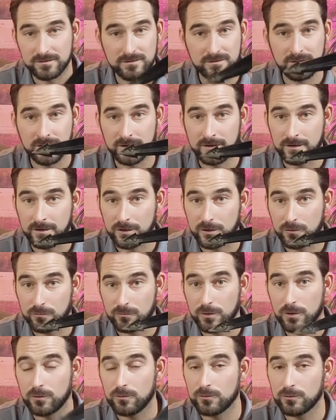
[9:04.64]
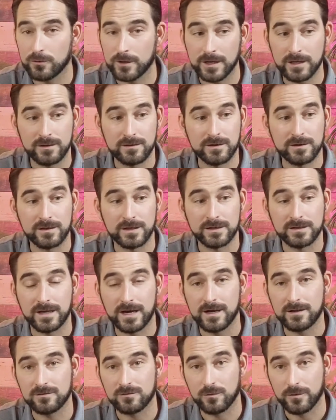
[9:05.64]
is it's not going to corrode or anything like
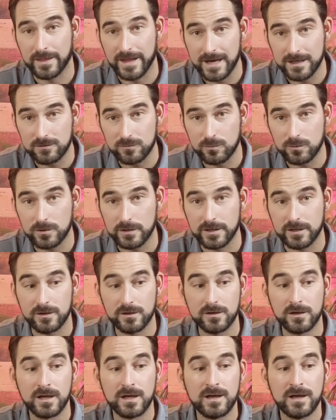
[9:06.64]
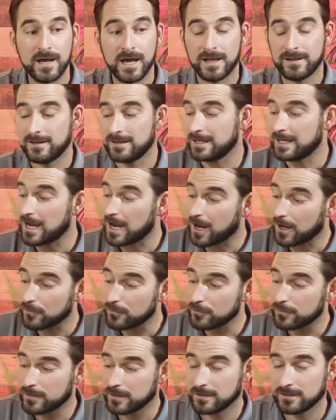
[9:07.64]
that. So that's really good. And then the
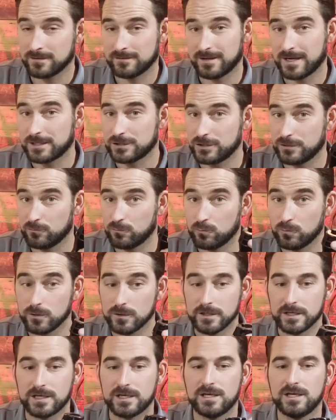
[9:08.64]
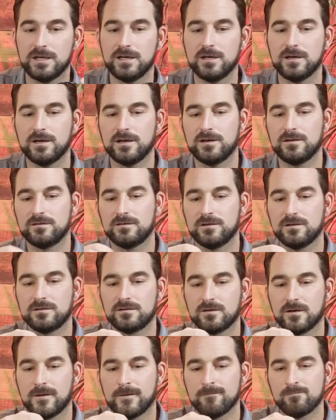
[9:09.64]
other thing that's actually really key is
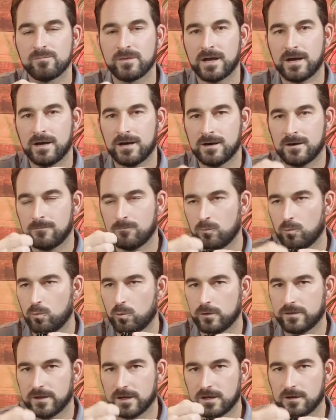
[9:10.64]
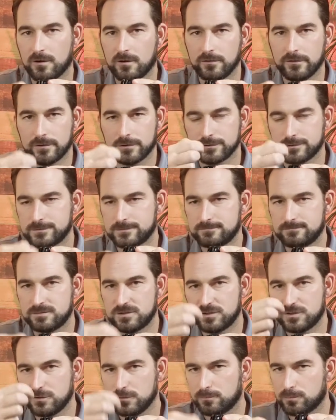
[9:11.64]
this um, what they call their
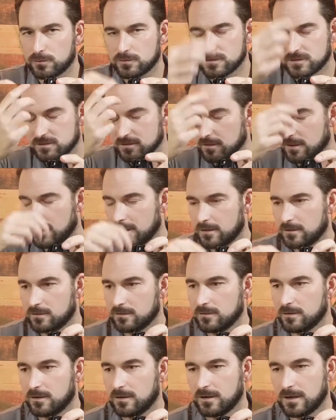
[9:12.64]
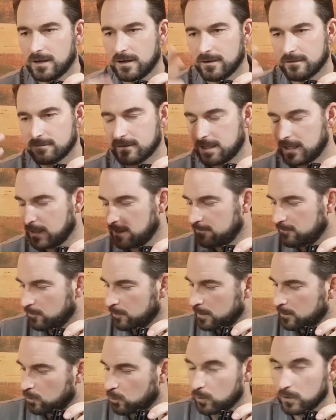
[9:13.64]
super slaughter or uh, I can't even
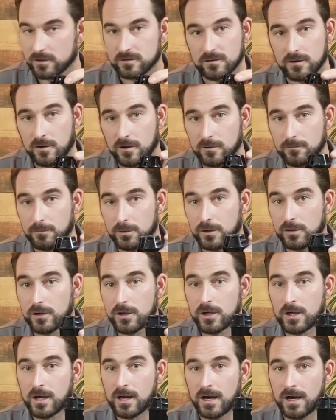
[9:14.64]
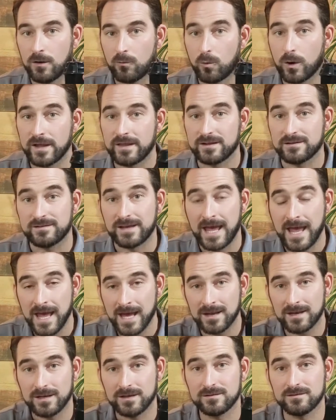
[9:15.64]
remember what it's called, but uh, why that's
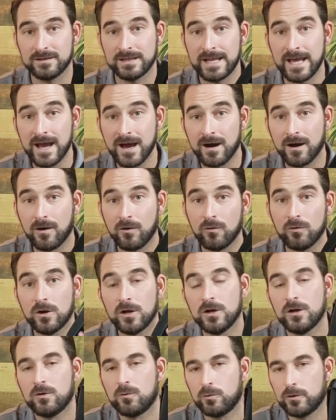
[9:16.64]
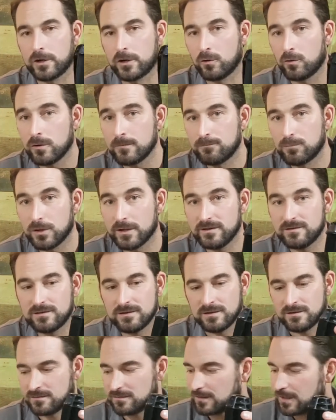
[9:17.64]
handy is now when you're going and placing
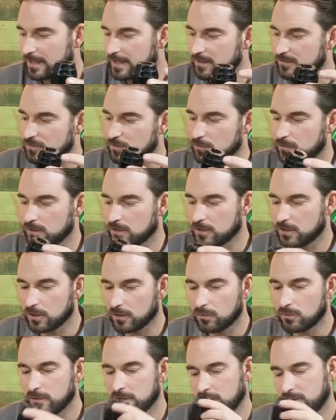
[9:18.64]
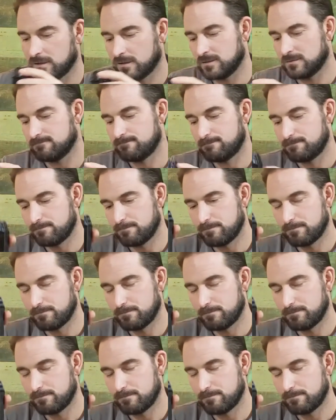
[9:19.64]
these lights, you can go and you can